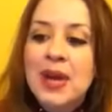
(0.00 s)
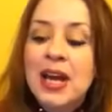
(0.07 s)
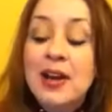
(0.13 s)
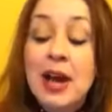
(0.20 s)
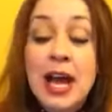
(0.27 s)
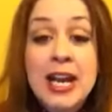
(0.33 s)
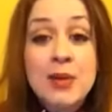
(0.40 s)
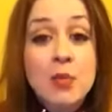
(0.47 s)

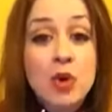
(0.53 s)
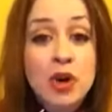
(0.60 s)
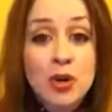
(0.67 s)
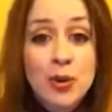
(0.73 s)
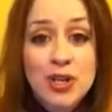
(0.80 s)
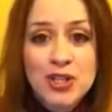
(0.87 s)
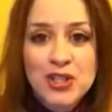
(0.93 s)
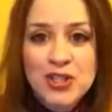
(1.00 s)
Any more
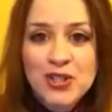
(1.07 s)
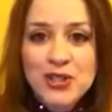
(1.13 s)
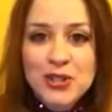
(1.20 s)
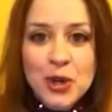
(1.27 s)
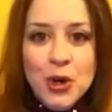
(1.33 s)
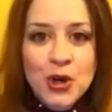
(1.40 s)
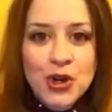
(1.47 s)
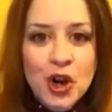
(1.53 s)

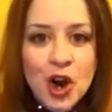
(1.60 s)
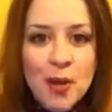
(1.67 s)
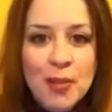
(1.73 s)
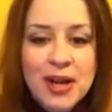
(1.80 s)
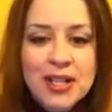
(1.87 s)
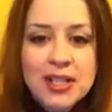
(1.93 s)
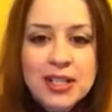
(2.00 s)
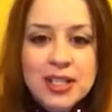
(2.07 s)
questions or
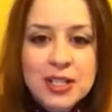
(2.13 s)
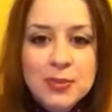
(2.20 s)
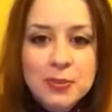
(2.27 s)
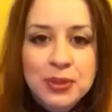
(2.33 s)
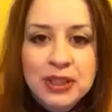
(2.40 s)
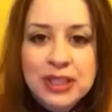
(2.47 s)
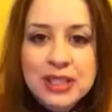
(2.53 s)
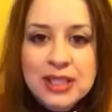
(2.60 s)
comments,
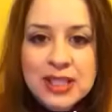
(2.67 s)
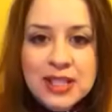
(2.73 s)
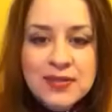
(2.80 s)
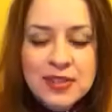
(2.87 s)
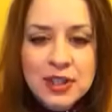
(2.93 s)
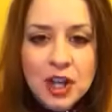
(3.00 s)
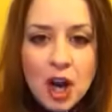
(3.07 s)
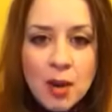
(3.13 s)
please leave
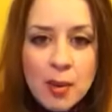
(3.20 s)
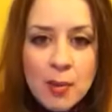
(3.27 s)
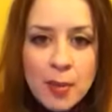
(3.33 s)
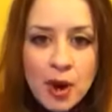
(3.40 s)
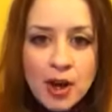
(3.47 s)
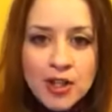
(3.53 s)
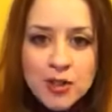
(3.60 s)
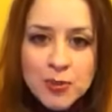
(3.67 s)
in the comment
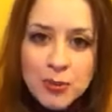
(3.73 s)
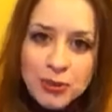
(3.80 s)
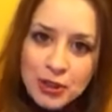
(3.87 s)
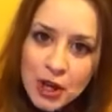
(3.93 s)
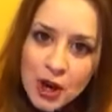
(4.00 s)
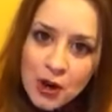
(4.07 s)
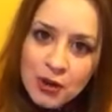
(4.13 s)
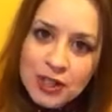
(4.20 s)
box
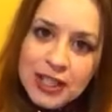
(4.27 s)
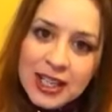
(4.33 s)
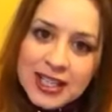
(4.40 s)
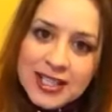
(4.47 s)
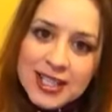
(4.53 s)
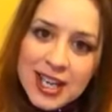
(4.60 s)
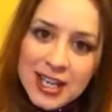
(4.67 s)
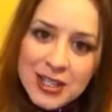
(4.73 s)
below. Like I
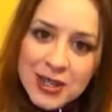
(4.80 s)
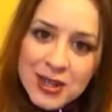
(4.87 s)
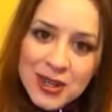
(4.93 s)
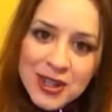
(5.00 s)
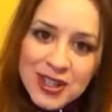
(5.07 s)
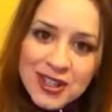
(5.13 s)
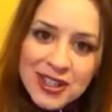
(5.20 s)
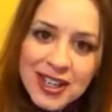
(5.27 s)
said, you
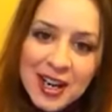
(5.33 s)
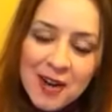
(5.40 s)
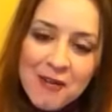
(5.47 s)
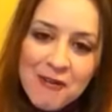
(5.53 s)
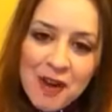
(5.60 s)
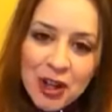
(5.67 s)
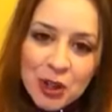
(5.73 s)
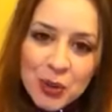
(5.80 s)
can
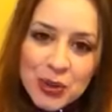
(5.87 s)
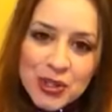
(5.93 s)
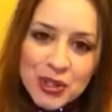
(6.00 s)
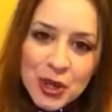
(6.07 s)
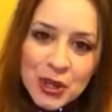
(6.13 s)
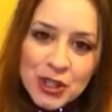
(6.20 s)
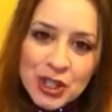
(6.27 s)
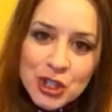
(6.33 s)
follow us
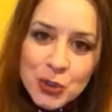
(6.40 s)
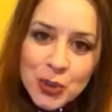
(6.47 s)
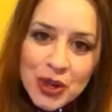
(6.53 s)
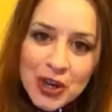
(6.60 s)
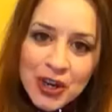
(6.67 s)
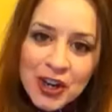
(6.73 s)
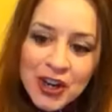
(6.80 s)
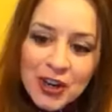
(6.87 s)
on
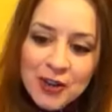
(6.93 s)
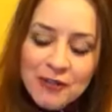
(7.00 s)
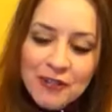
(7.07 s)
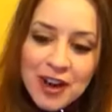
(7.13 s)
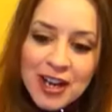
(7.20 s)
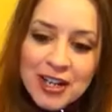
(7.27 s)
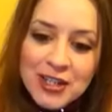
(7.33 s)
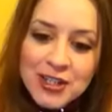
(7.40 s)
Twitter or
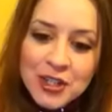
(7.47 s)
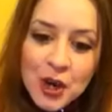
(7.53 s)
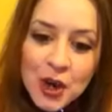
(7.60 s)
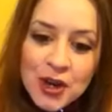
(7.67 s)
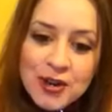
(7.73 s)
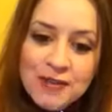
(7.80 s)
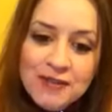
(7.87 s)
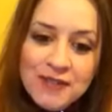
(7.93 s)
find us
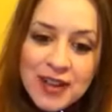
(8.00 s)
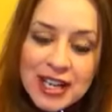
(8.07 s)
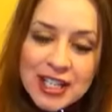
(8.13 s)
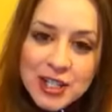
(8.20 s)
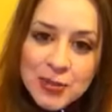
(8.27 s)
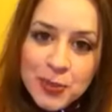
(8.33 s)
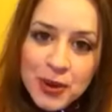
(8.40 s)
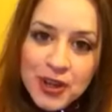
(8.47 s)
on
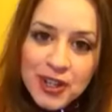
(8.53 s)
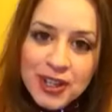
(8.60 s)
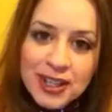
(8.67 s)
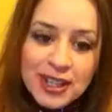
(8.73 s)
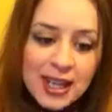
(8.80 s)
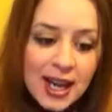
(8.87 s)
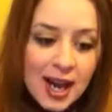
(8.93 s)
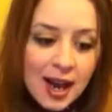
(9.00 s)
Facebook.
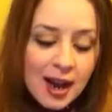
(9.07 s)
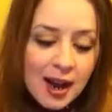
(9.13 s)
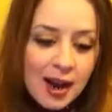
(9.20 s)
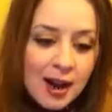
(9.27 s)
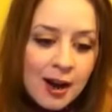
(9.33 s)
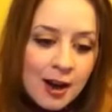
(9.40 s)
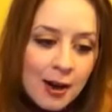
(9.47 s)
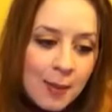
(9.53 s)

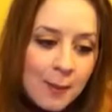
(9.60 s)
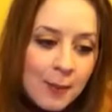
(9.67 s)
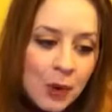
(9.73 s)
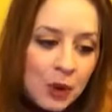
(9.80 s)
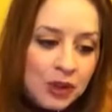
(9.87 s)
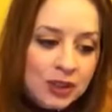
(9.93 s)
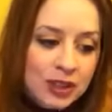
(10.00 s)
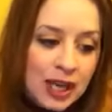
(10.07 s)

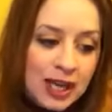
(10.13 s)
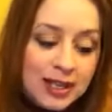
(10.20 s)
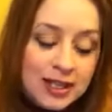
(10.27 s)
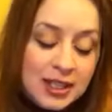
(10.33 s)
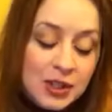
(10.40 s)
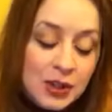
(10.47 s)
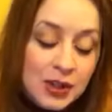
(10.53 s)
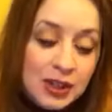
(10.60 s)
Or I
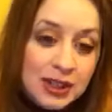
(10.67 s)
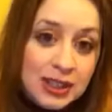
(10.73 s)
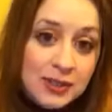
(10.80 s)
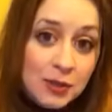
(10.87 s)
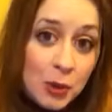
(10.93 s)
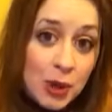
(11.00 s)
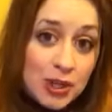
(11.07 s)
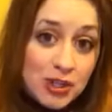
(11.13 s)
think you can
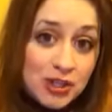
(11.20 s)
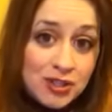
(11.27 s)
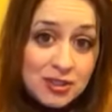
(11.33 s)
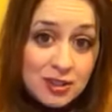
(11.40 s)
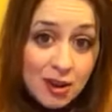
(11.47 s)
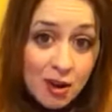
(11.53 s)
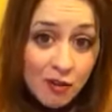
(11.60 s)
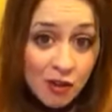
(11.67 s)
leave
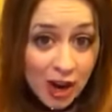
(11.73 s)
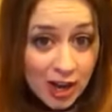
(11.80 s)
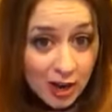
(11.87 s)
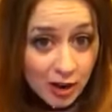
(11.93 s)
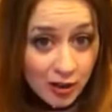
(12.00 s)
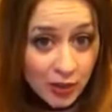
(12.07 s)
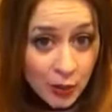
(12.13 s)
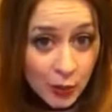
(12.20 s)
questions right
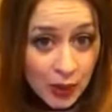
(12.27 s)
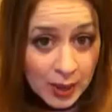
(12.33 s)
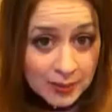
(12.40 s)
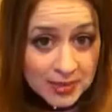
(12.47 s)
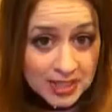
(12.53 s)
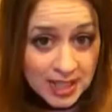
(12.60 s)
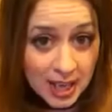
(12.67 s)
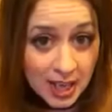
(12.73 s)
on the
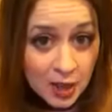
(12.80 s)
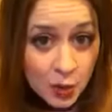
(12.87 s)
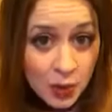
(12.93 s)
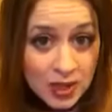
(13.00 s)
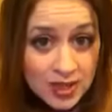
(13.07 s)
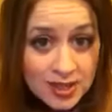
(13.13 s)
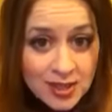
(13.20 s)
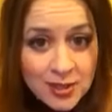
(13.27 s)
website,
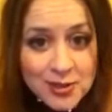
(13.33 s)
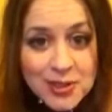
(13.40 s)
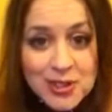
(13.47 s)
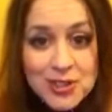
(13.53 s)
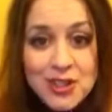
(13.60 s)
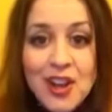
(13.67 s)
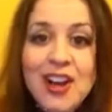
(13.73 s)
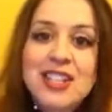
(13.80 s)

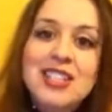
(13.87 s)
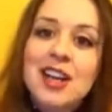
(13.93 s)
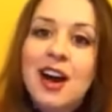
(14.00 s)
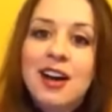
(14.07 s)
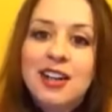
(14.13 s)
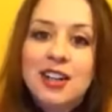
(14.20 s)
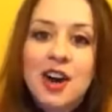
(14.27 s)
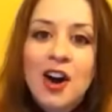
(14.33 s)

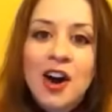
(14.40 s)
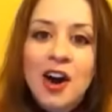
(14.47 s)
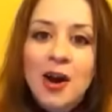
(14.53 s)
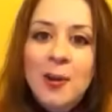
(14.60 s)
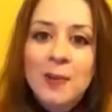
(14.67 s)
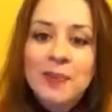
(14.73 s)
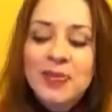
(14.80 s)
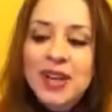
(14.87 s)

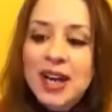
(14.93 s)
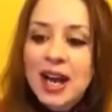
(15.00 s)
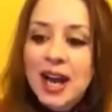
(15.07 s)
wendiosalon.com.